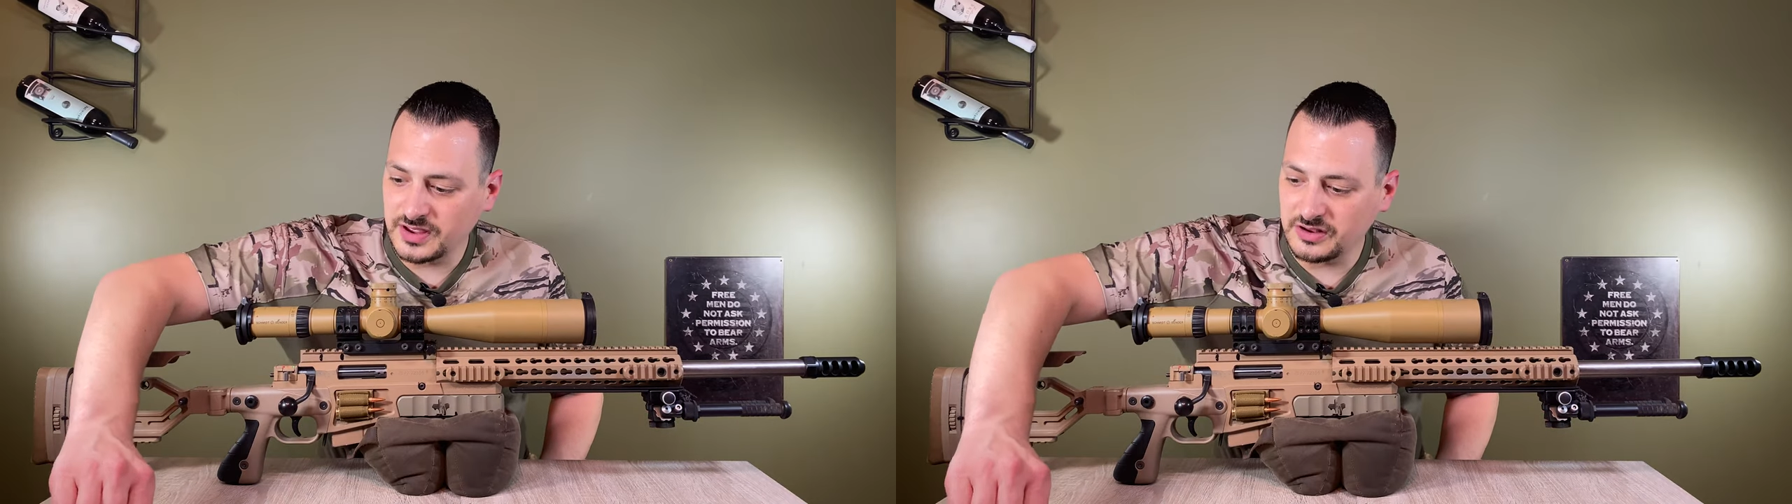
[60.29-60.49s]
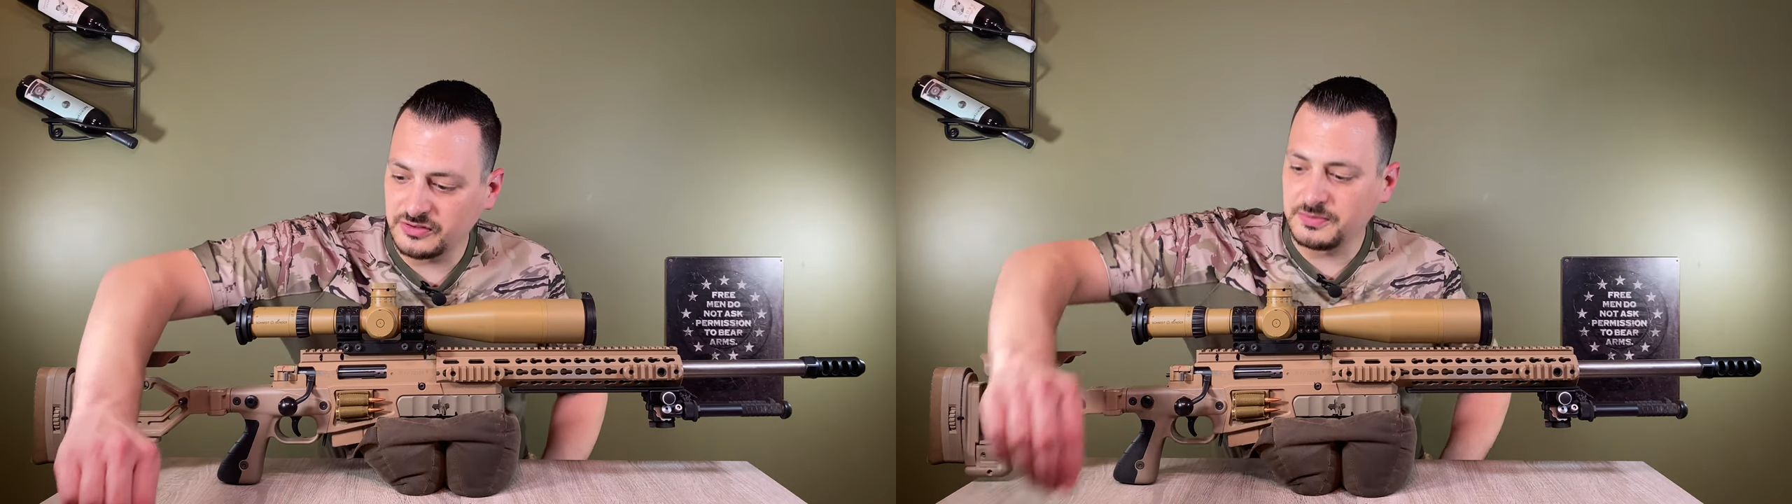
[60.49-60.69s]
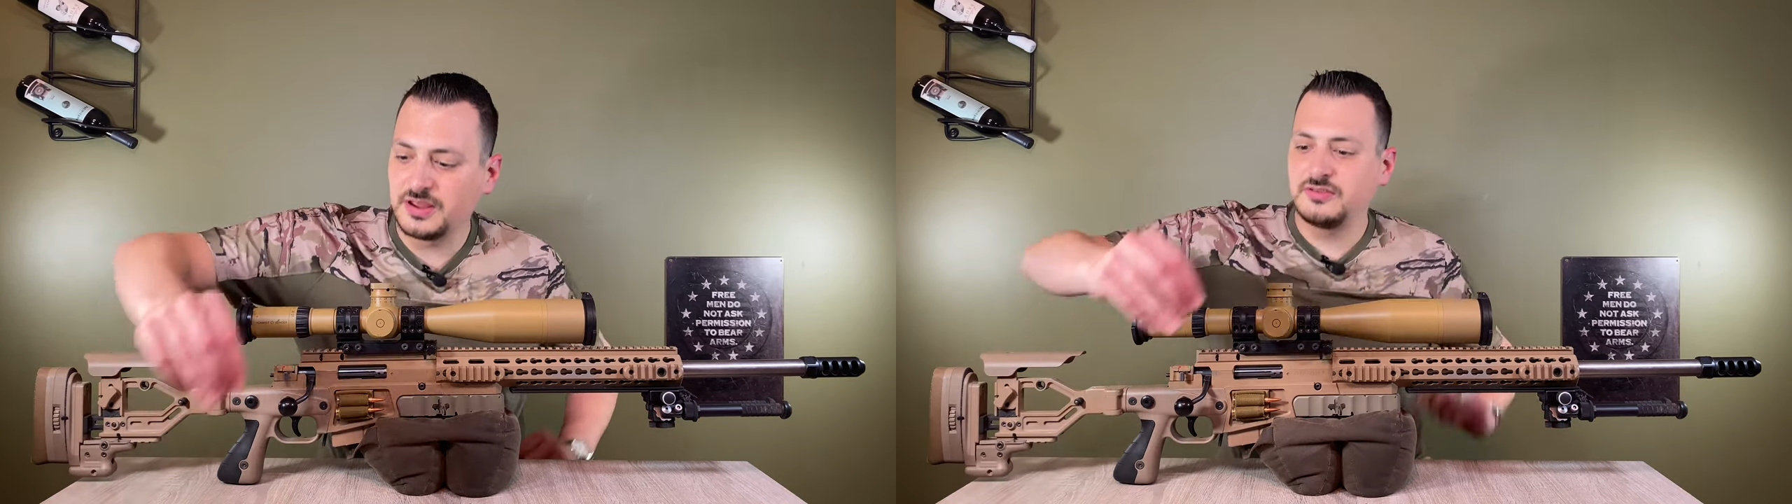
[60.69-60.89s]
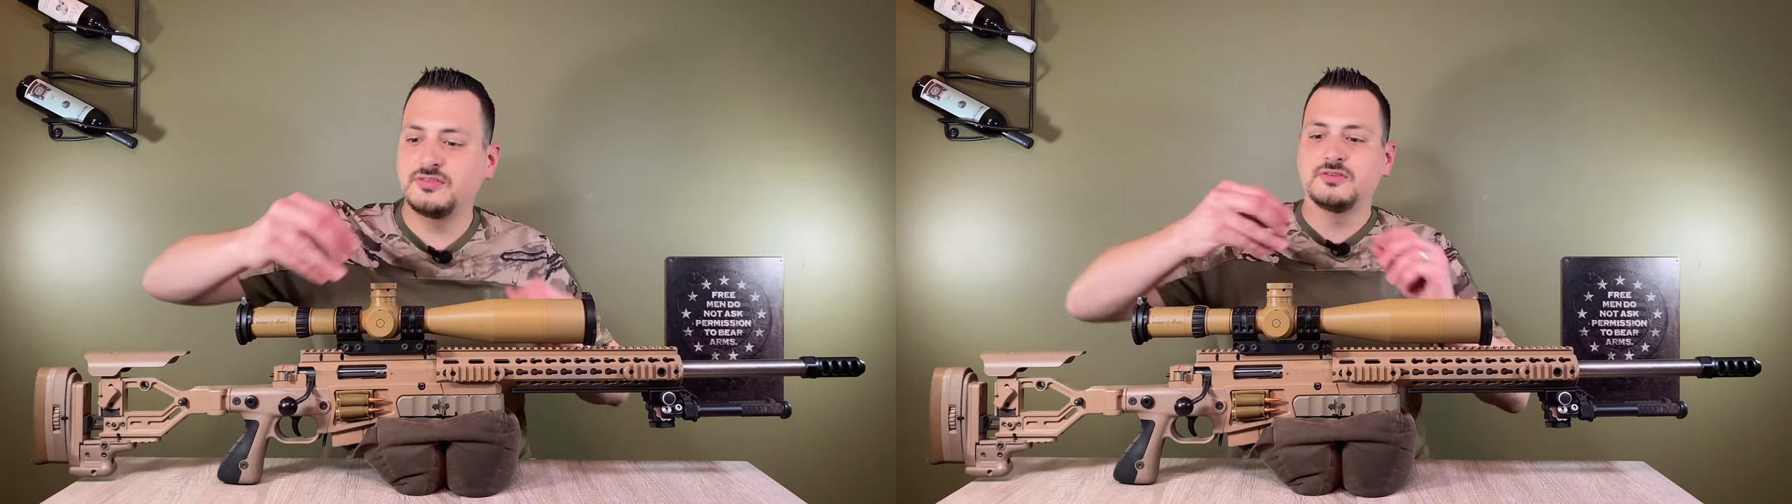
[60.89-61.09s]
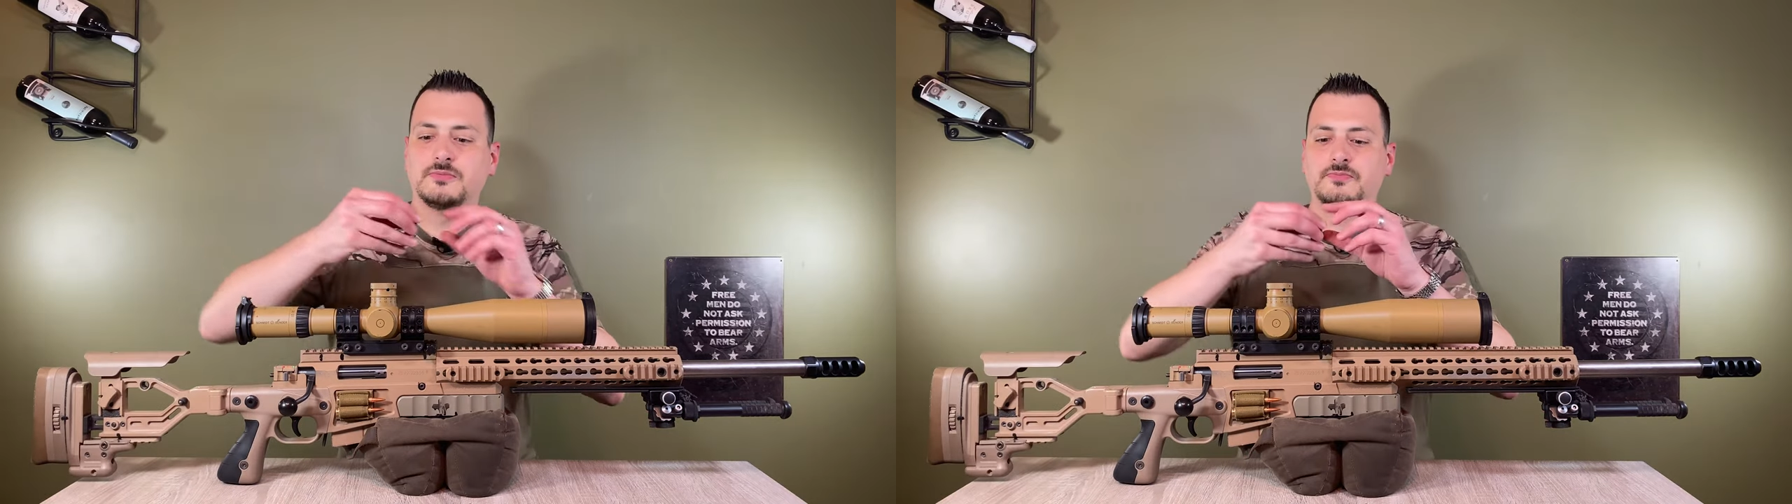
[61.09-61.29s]

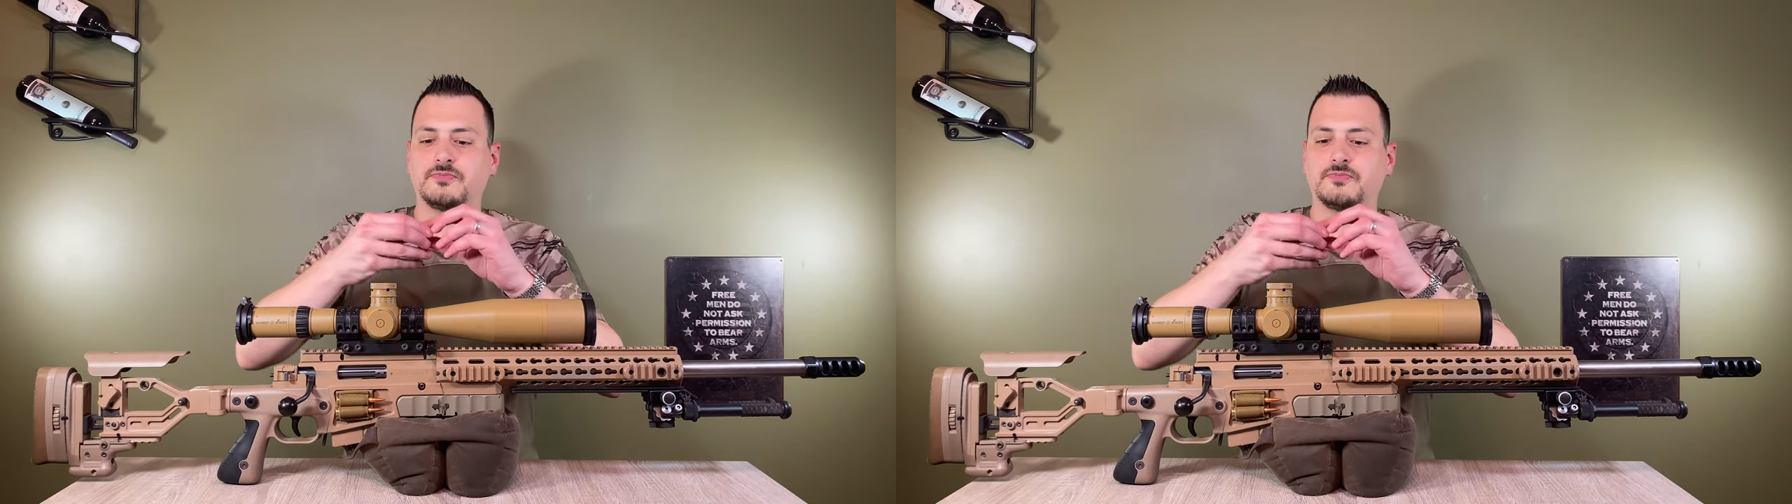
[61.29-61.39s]
headspace,